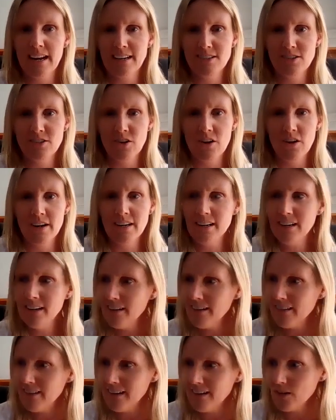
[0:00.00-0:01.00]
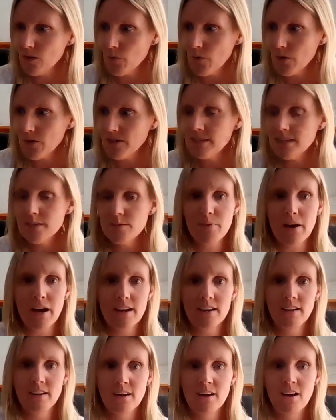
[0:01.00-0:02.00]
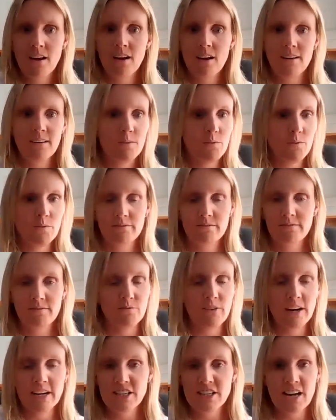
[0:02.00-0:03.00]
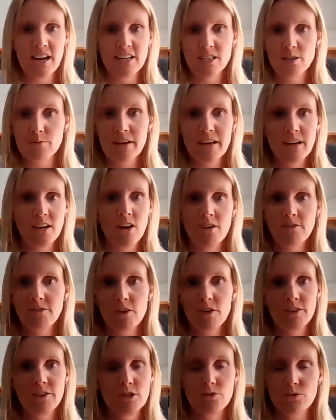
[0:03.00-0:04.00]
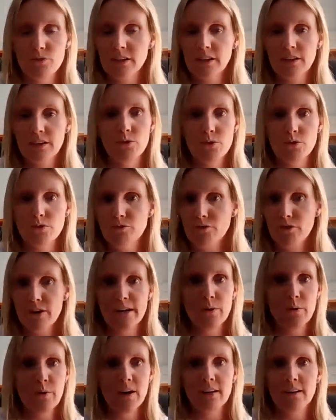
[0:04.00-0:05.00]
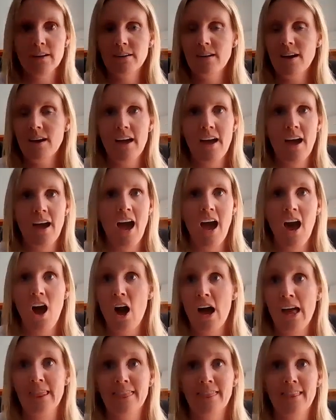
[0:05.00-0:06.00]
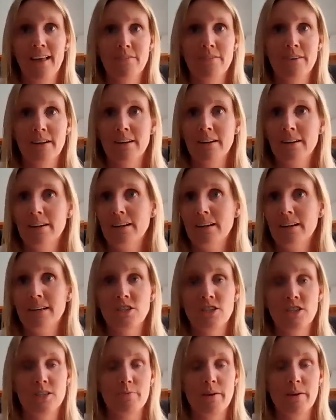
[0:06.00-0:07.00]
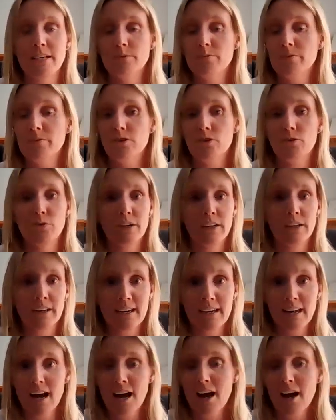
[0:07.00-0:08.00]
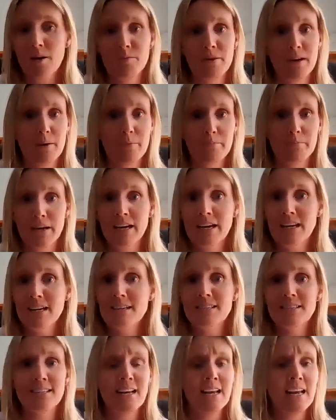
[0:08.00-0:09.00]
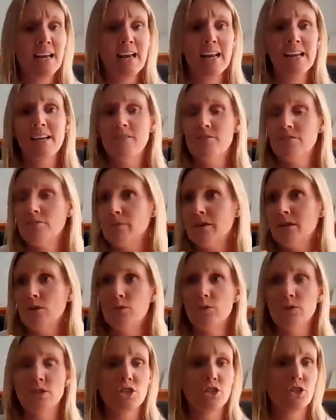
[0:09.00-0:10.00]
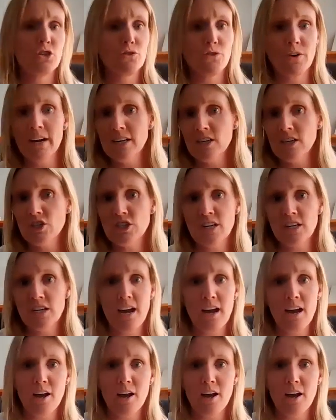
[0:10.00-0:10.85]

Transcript: anxiety, I think it was, but reach out to me. I've got this really good free one. I love it. It just makes me feel really calm and at peace. It gives me a good stretch.